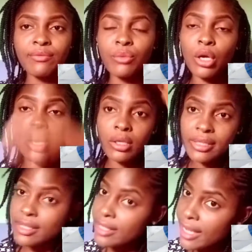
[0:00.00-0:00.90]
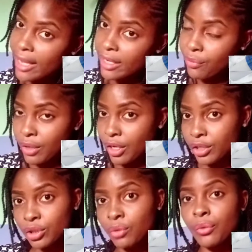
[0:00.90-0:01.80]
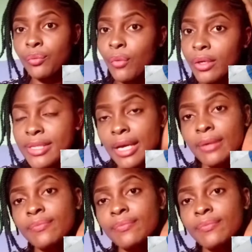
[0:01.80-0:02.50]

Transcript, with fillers: We call it ear irrigation with water.